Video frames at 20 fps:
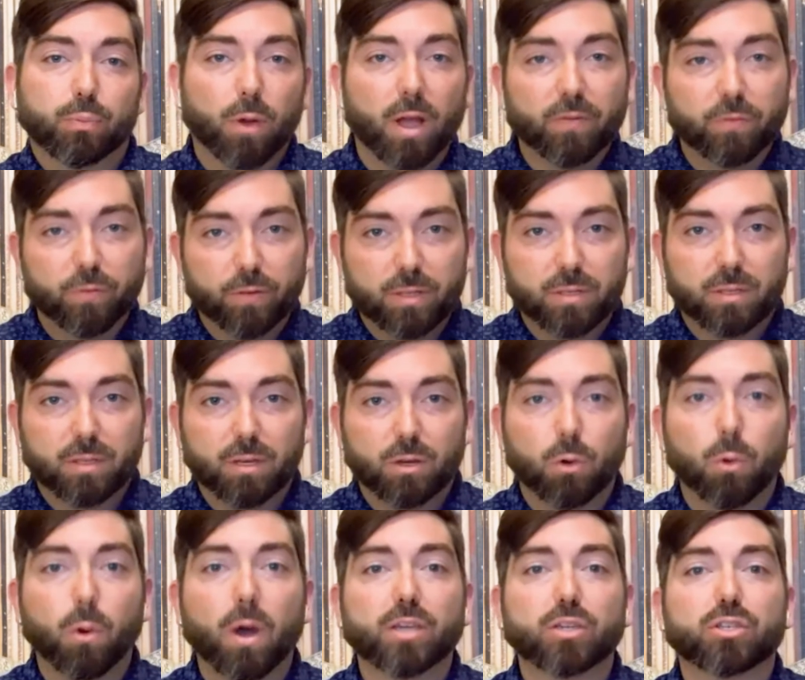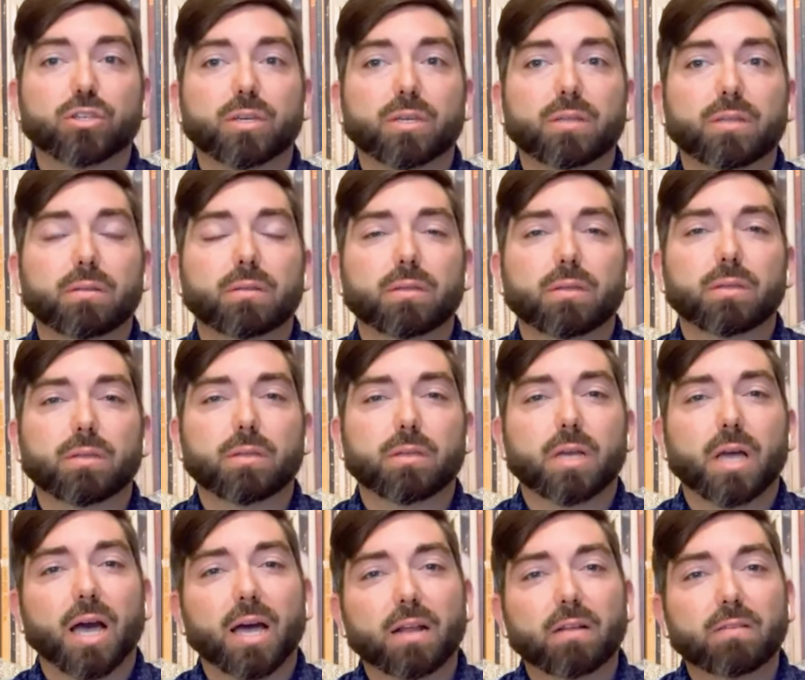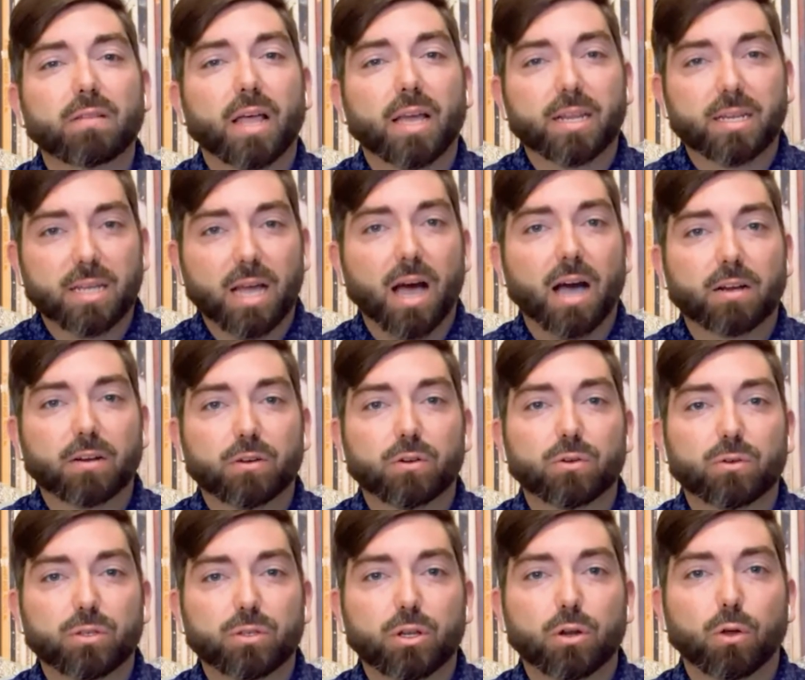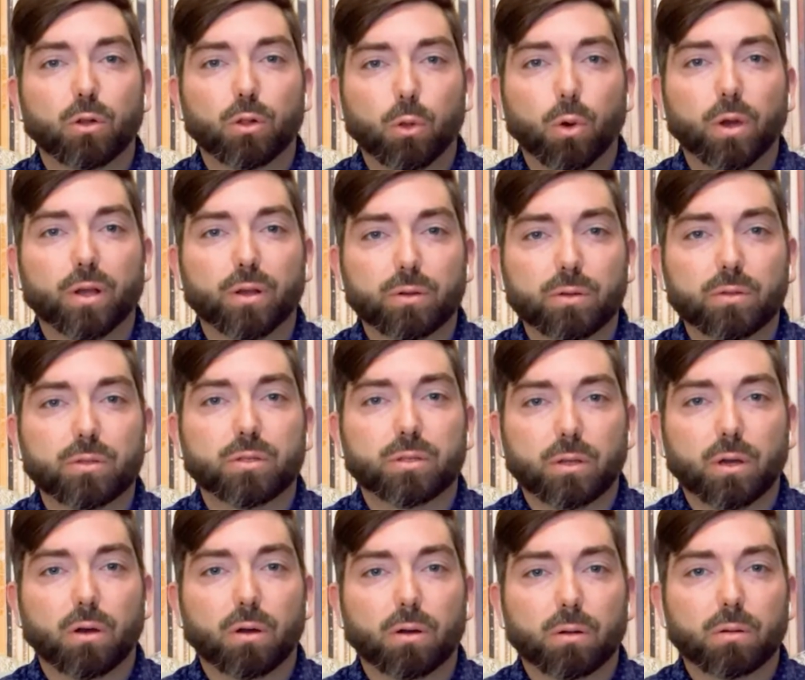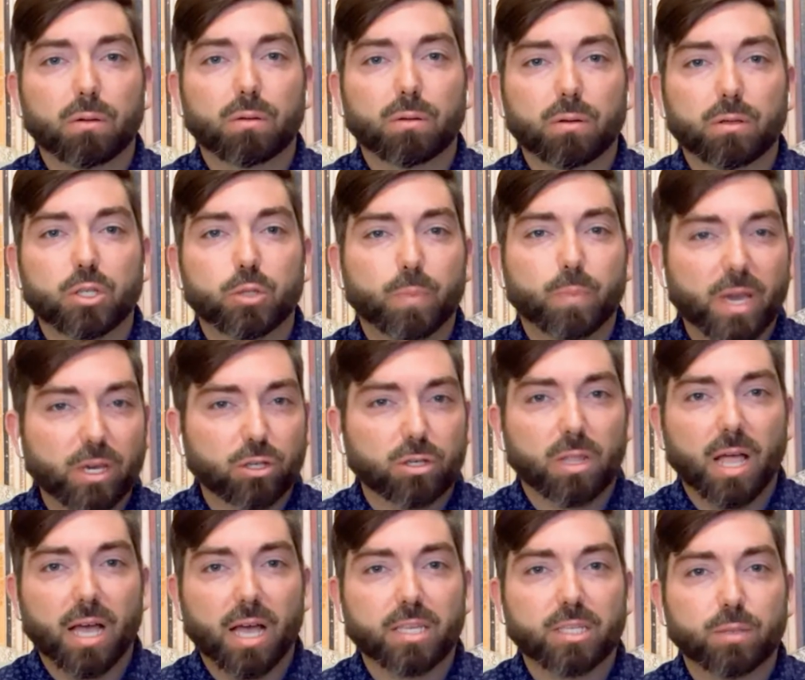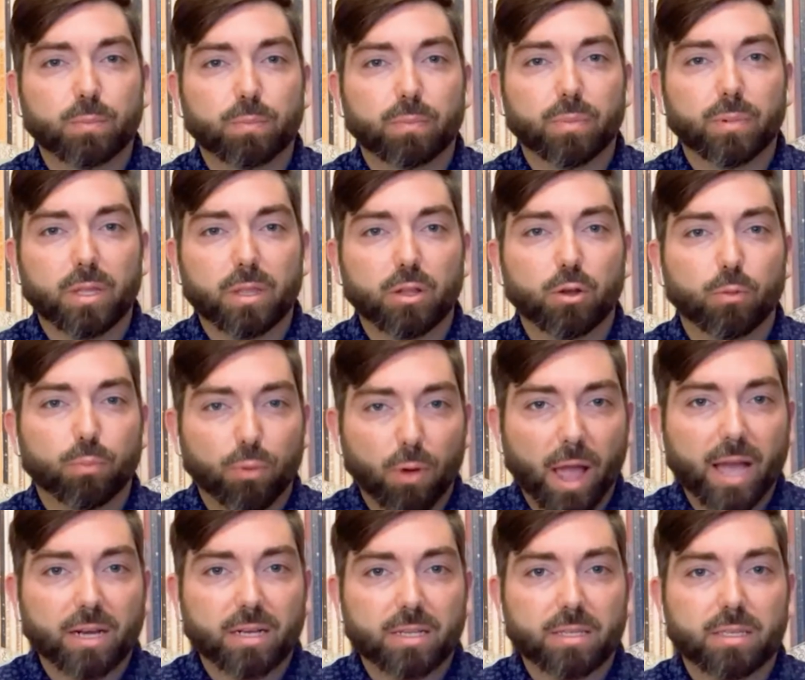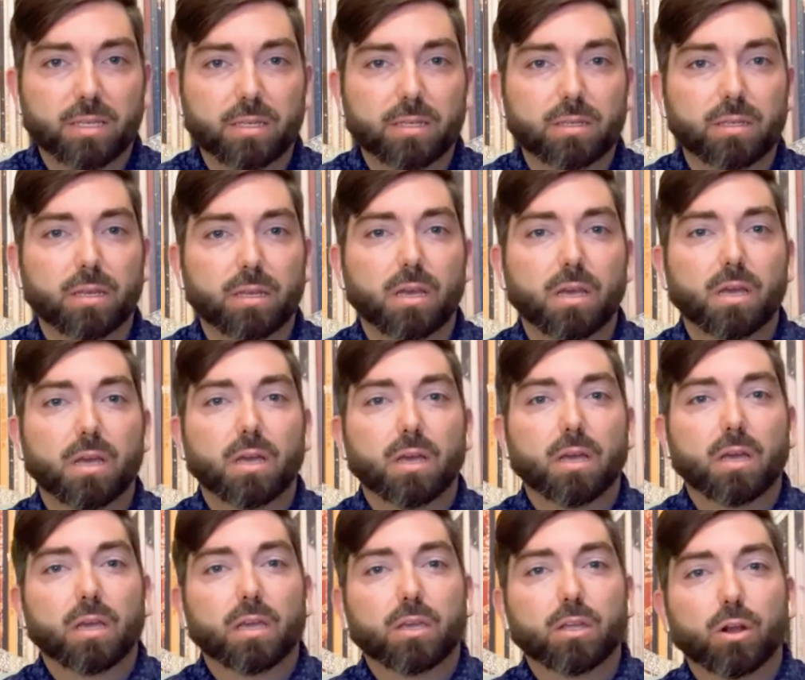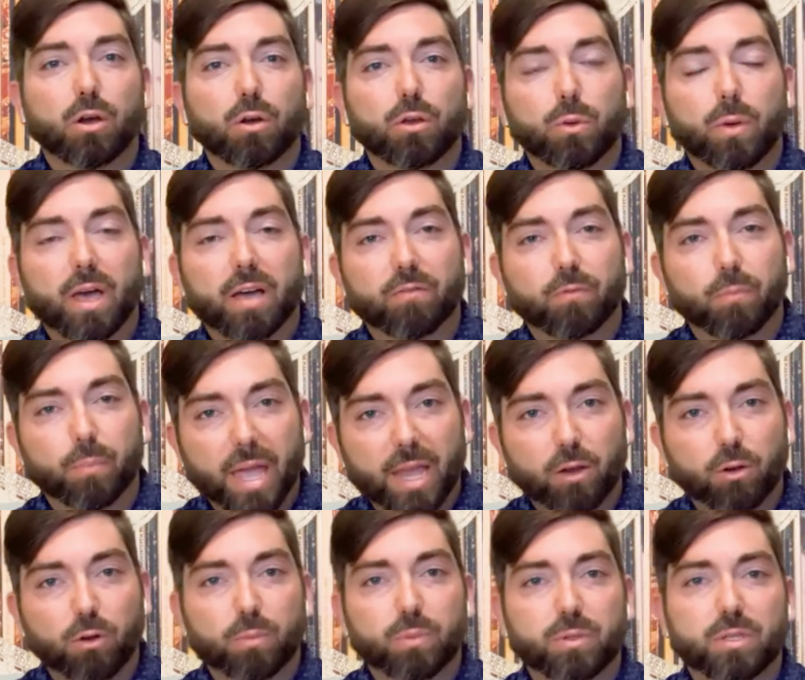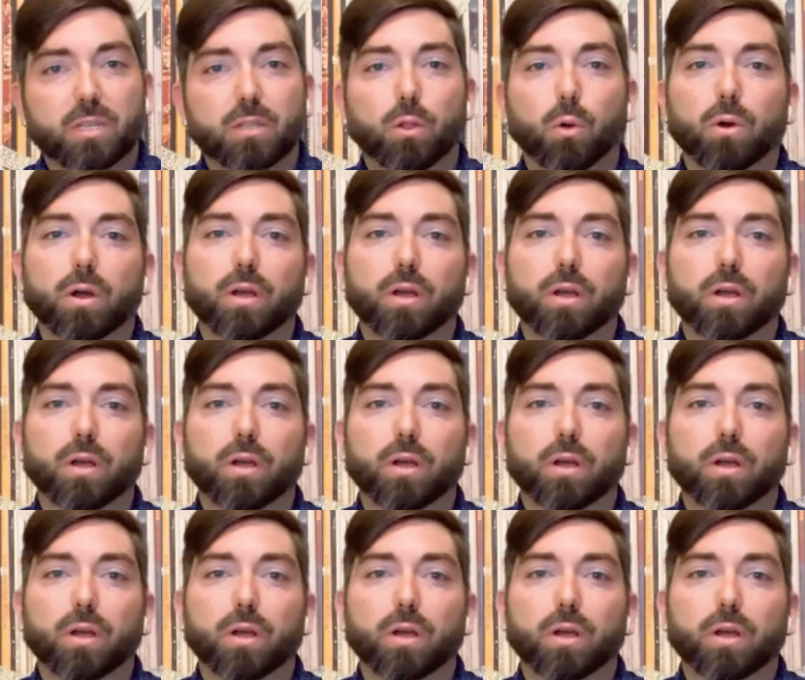preface the question, kind of like doctors, you know, lawyers are specialized in their practices. You know, you have bankruptcy